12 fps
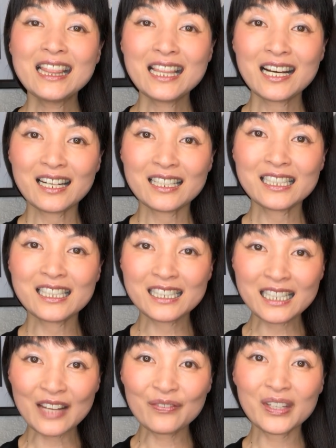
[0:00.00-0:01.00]
the
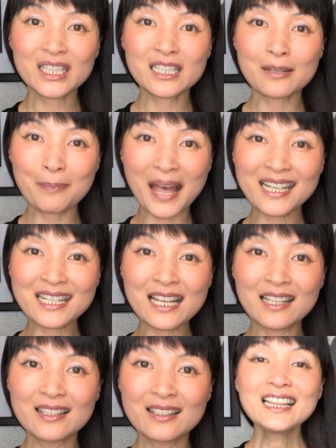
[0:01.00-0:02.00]
safest bet.